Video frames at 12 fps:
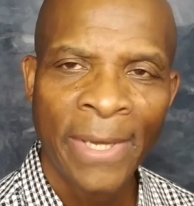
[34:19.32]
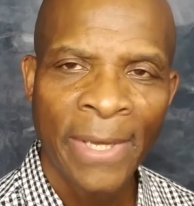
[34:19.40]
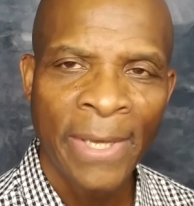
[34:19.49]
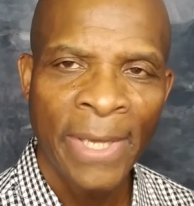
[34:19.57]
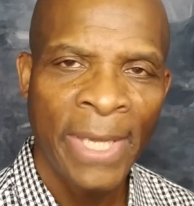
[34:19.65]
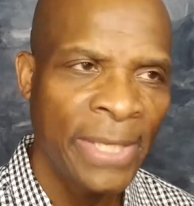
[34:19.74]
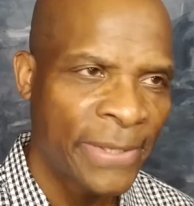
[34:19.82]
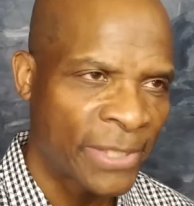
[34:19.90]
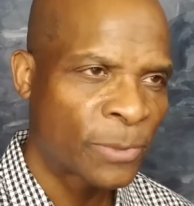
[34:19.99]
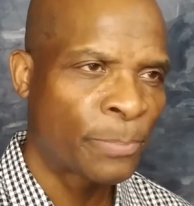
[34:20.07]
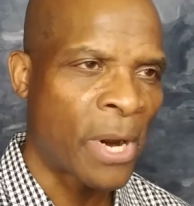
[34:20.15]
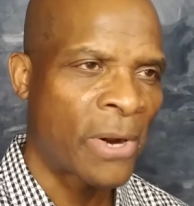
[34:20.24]
He that
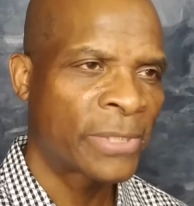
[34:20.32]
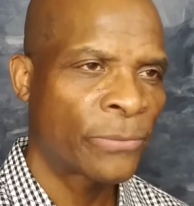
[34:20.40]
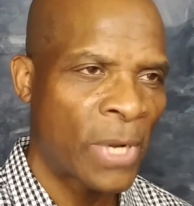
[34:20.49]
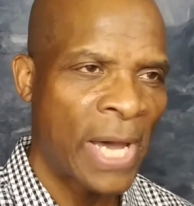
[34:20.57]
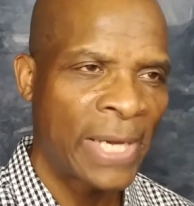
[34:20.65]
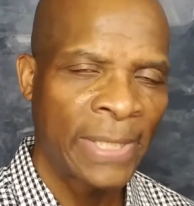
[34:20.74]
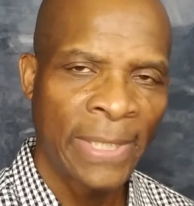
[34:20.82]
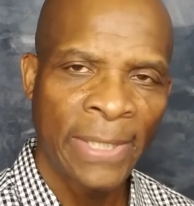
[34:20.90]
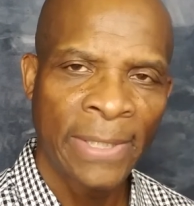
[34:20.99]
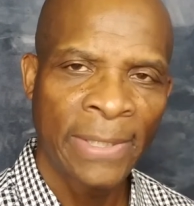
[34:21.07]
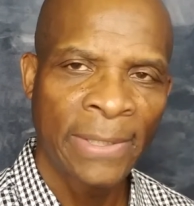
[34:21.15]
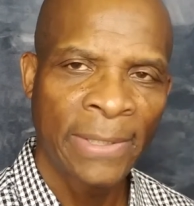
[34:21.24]
spares the rod
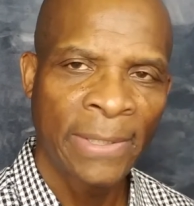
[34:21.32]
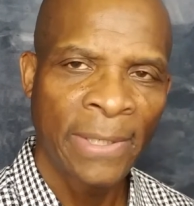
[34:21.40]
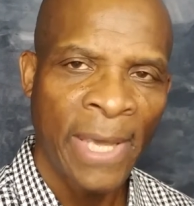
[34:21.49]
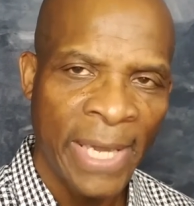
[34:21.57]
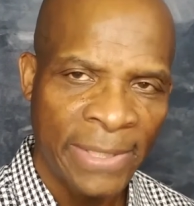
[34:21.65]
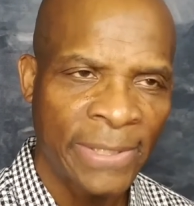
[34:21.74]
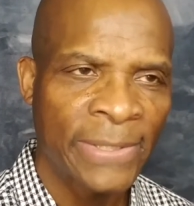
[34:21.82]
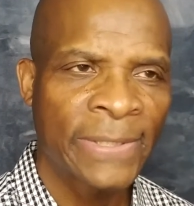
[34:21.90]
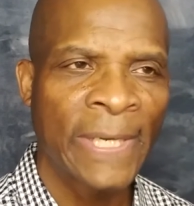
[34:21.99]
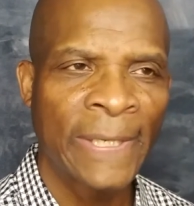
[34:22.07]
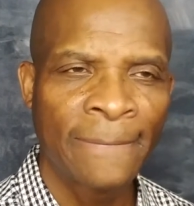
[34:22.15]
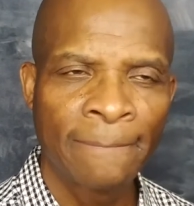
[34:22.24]
hates his
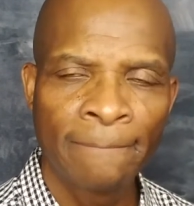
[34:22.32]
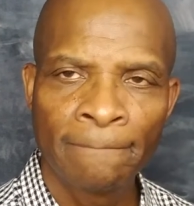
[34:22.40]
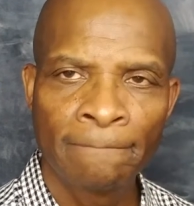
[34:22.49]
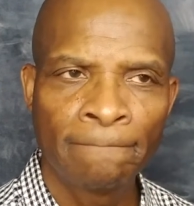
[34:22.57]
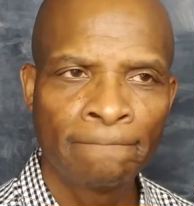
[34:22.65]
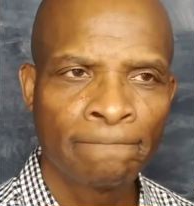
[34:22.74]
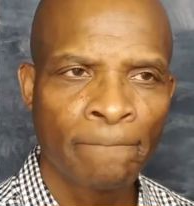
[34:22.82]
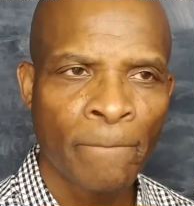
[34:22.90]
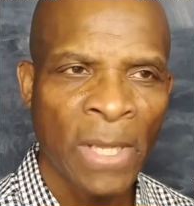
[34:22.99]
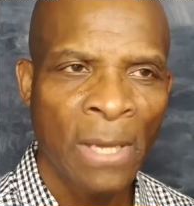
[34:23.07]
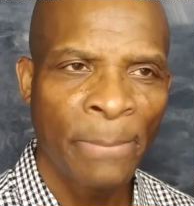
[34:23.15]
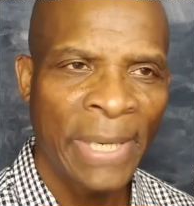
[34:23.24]
son,
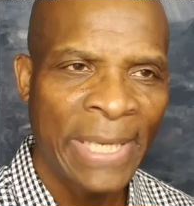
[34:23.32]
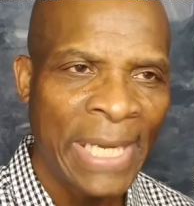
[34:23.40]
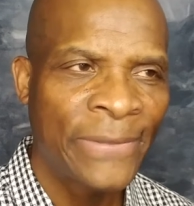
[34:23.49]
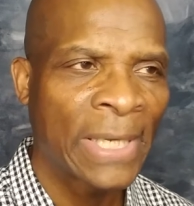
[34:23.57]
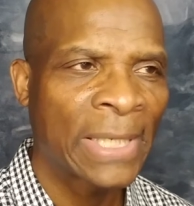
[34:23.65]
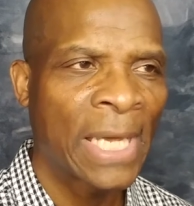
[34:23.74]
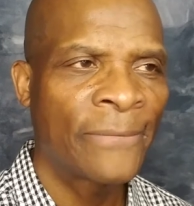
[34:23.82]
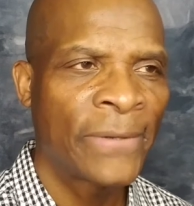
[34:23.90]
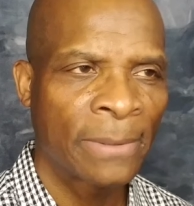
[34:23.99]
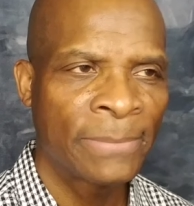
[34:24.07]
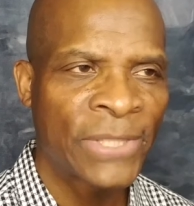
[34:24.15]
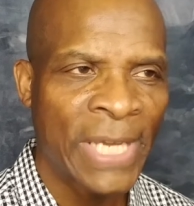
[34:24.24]
but he that loves him
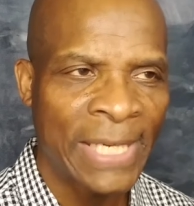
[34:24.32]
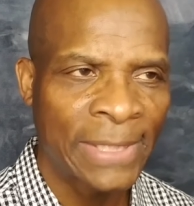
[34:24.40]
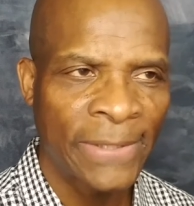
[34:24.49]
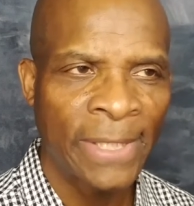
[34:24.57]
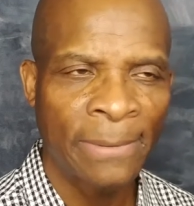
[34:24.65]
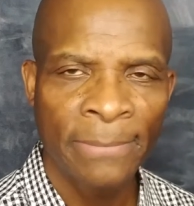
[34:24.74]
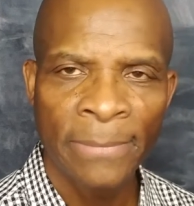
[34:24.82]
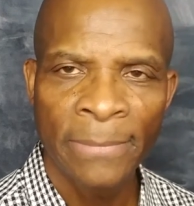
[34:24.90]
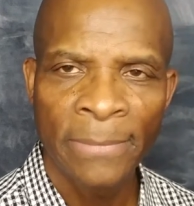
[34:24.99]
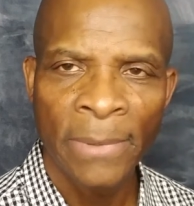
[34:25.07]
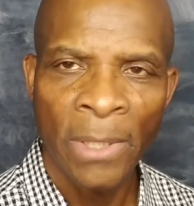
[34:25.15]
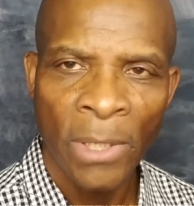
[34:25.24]
chaseth him
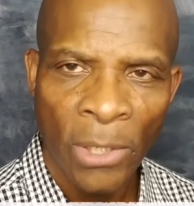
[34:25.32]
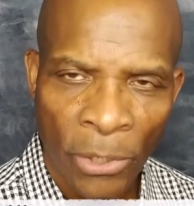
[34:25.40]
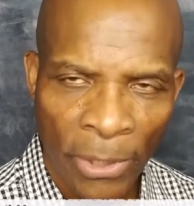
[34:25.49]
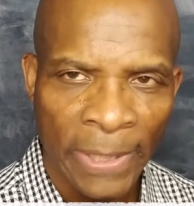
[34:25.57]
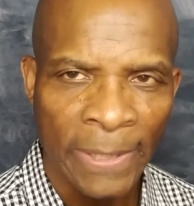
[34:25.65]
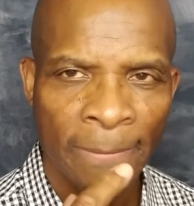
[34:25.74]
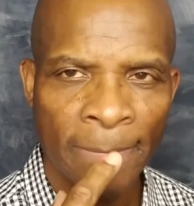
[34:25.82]
early.